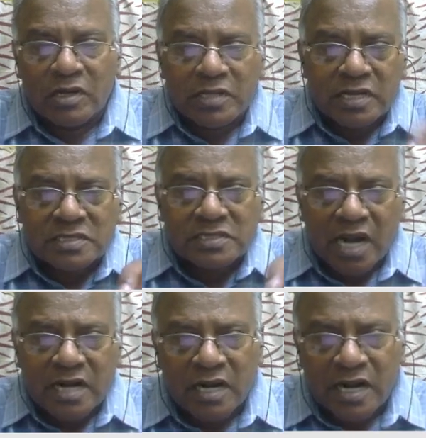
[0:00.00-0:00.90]
That is
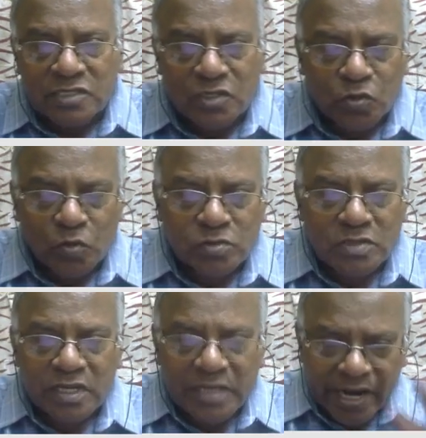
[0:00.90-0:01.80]
standardized tools
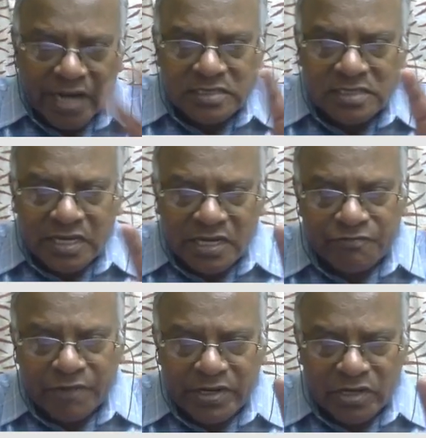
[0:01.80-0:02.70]
against a
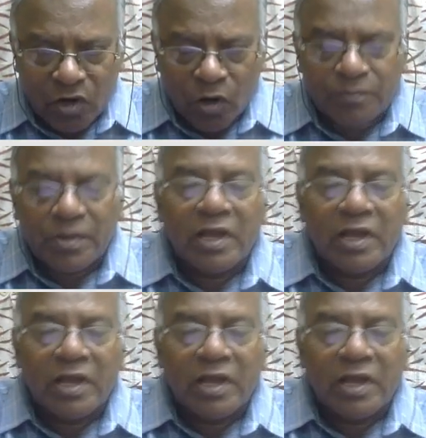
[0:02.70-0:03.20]
defined norm.